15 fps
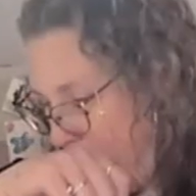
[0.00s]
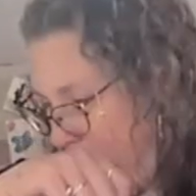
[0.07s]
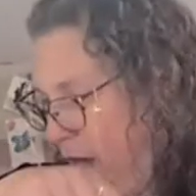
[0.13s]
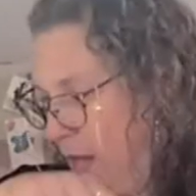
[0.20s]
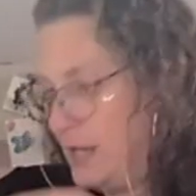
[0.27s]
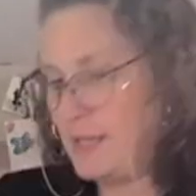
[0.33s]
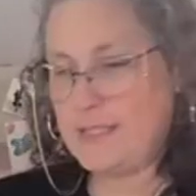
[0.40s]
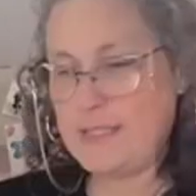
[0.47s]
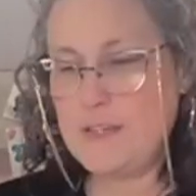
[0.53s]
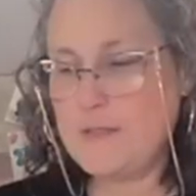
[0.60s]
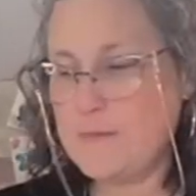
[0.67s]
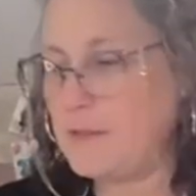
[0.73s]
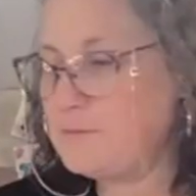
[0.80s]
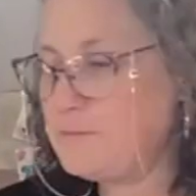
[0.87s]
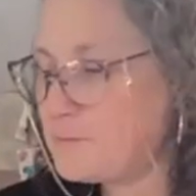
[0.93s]

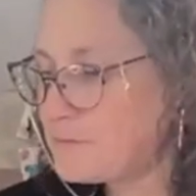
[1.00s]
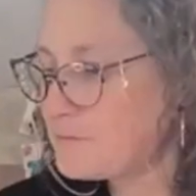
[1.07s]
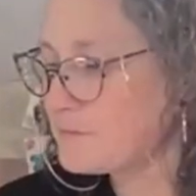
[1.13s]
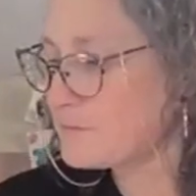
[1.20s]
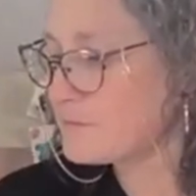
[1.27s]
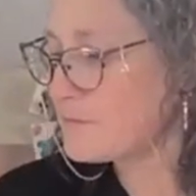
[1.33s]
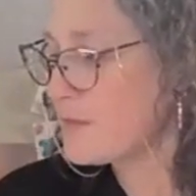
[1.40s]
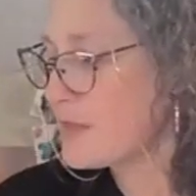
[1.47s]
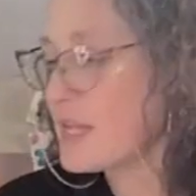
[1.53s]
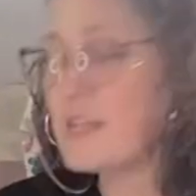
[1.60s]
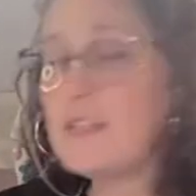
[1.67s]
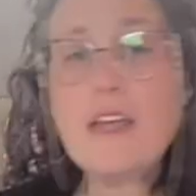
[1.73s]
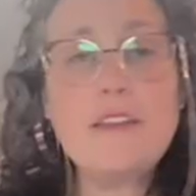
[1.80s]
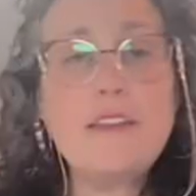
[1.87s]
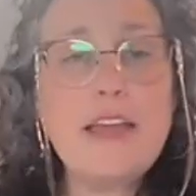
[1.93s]
Excuse me.
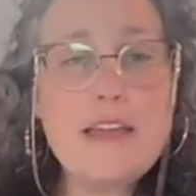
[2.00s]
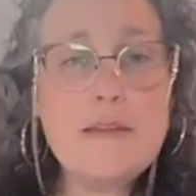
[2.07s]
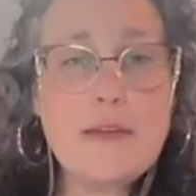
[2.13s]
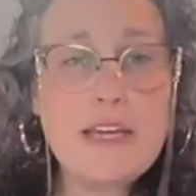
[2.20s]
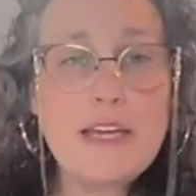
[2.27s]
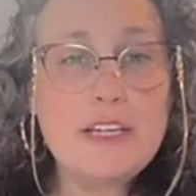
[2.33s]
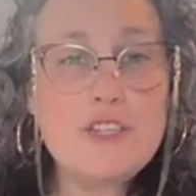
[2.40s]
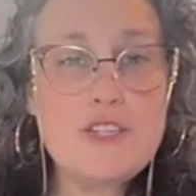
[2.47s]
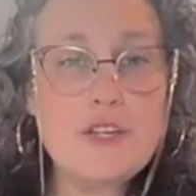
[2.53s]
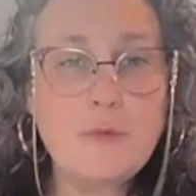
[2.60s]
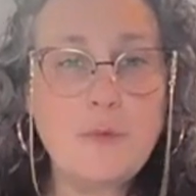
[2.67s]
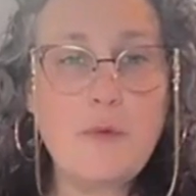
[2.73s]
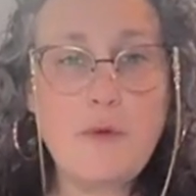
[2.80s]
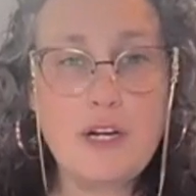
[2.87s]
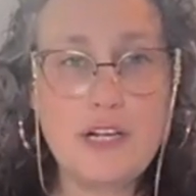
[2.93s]
Now the image
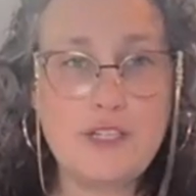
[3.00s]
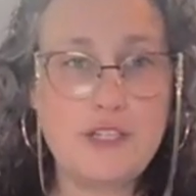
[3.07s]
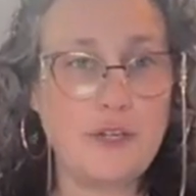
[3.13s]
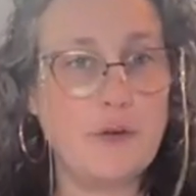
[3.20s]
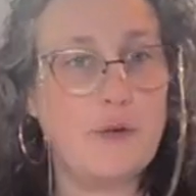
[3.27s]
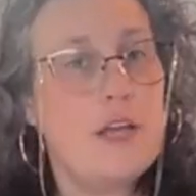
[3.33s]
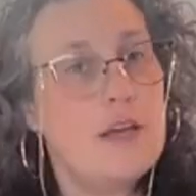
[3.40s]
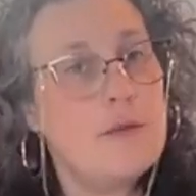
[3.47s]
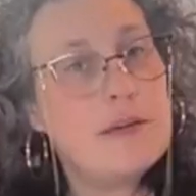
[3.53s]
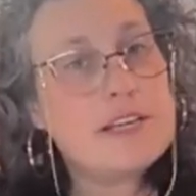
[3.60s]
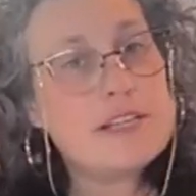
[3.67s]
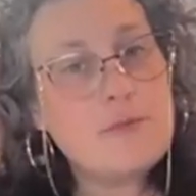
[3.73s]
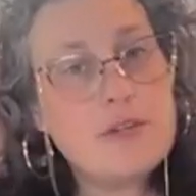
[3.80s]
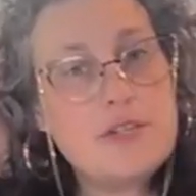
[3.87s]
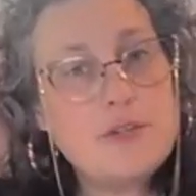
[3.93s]
we want to do,
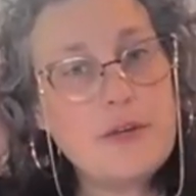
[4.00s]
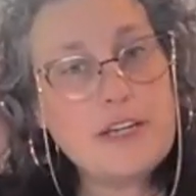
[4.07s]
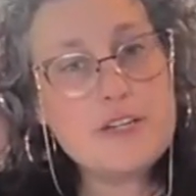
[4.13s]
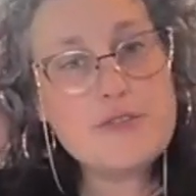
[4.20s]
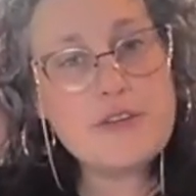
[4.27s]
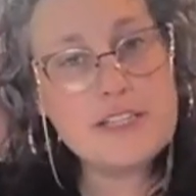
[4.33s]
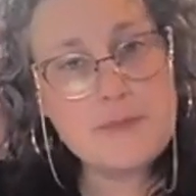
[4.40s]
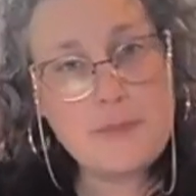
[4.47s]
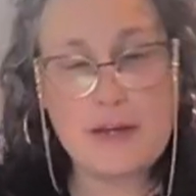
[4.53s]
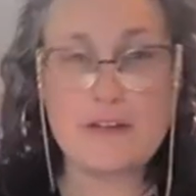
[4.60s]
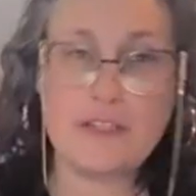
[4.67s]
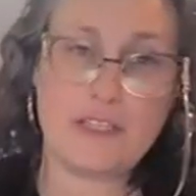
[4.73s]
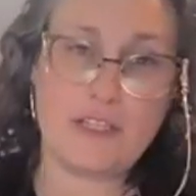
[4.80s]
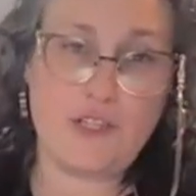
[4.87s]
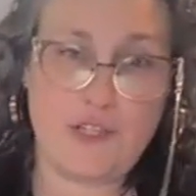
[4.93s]
because we're doing a
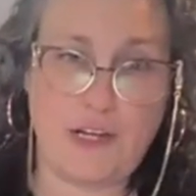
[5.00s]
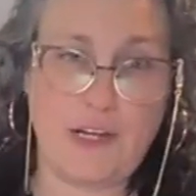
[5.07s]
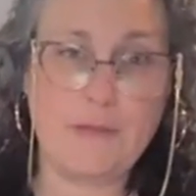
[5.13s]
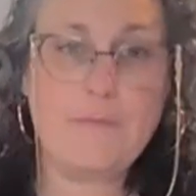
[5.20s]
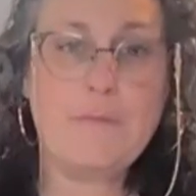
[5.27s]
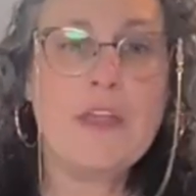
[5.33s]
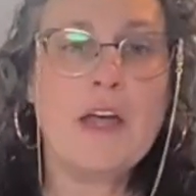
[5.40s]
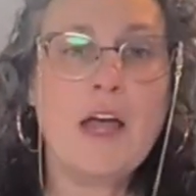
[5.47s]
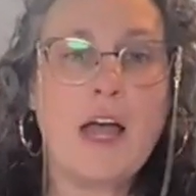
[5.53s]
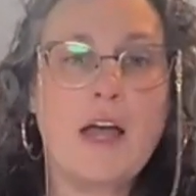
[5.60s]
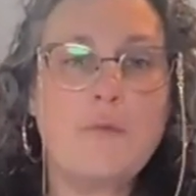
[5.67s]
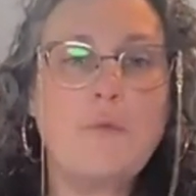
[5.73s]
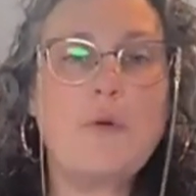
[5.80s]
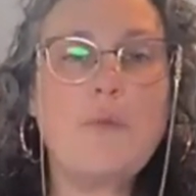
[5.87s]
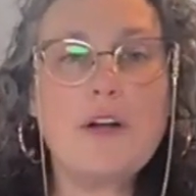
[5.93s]
transparency sheet,
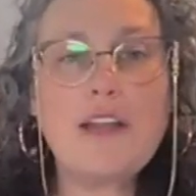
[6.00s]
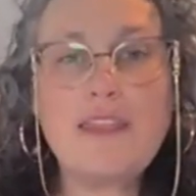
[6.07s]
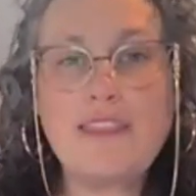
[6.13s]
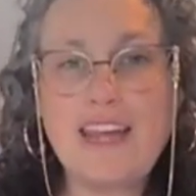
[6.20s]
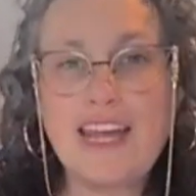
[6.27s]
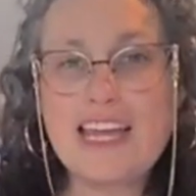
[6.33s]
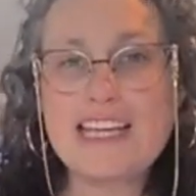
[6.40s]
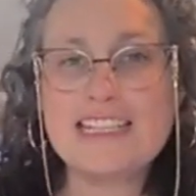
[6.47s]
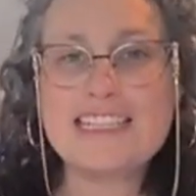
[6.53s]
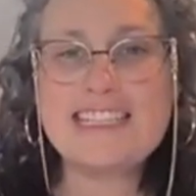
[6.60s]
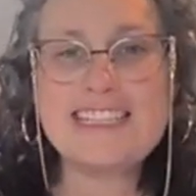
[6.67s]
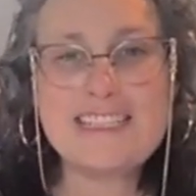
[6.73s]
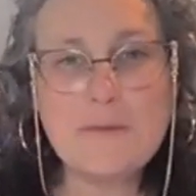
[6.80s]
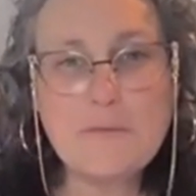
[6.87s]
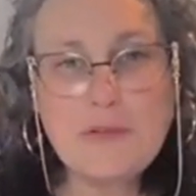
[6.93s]
we want to think in
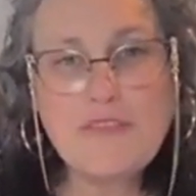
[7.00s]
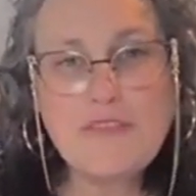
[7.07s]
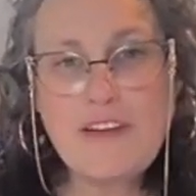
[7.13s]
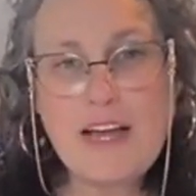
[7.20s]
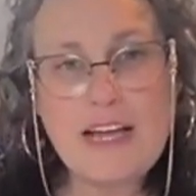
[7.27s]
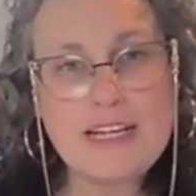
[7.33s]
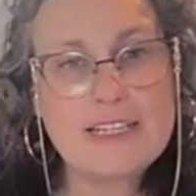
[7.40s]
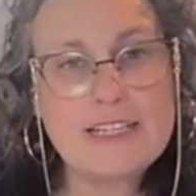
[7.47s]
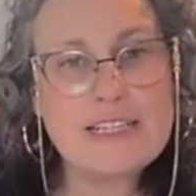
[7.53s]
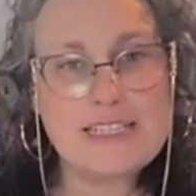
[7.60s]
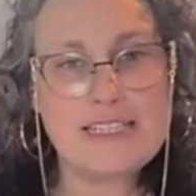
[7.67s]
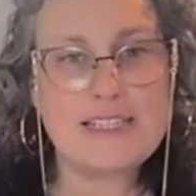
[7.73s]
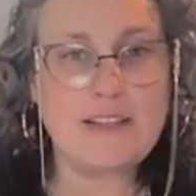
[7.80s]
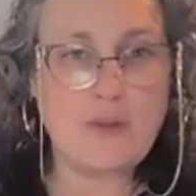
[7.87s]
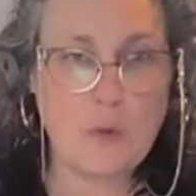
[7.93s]
simplified
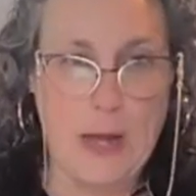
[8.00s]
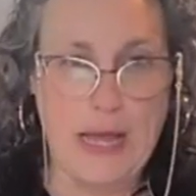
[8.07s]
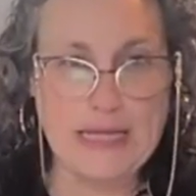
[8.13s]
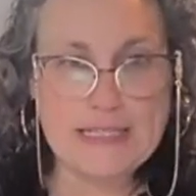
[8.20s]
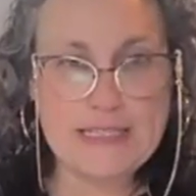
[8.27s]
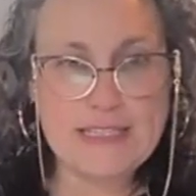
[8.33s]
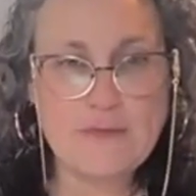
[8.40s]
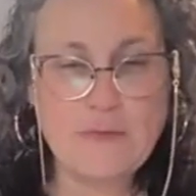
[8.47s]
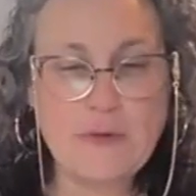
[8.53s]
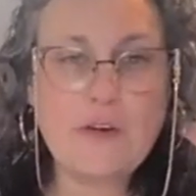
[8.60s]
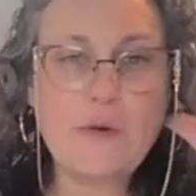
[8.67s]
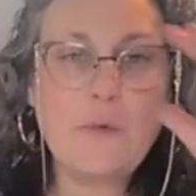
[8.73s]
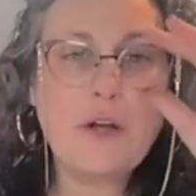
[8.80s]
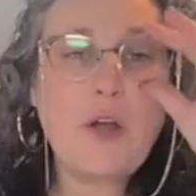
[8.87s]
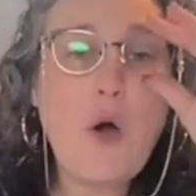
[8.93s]
silhouettes. We
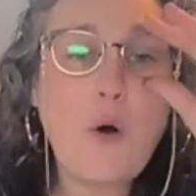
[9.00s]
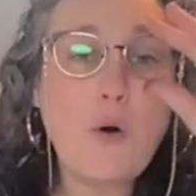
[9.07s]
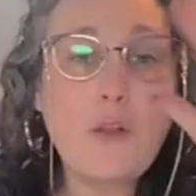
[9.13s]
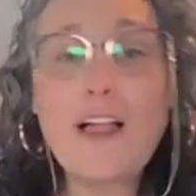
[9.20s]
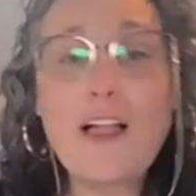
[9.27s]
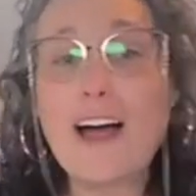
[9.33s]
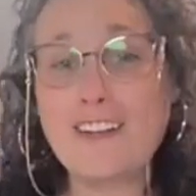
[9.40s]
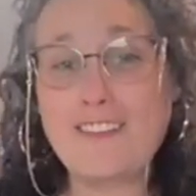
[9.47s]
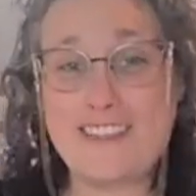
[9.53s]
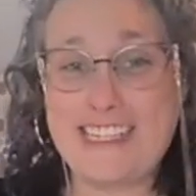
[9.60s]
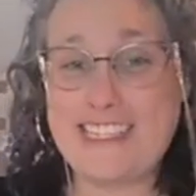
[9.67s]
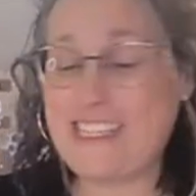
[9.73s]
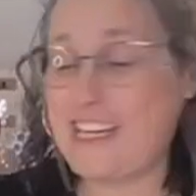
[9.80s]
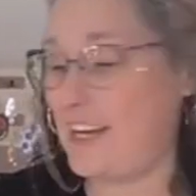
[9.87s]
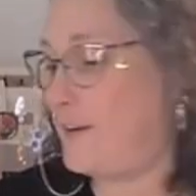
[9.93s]
don't want a whole lot of
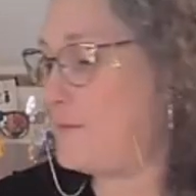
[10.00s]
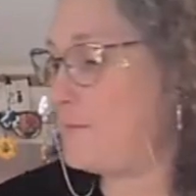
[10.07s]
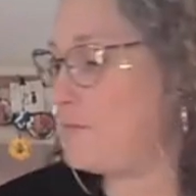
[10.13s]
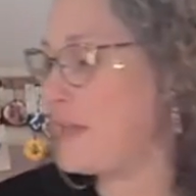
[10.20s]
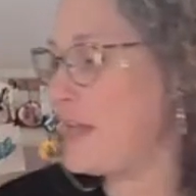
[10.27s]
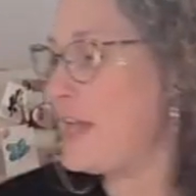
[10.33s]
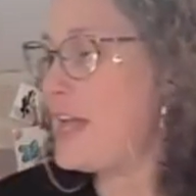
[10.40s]
detail.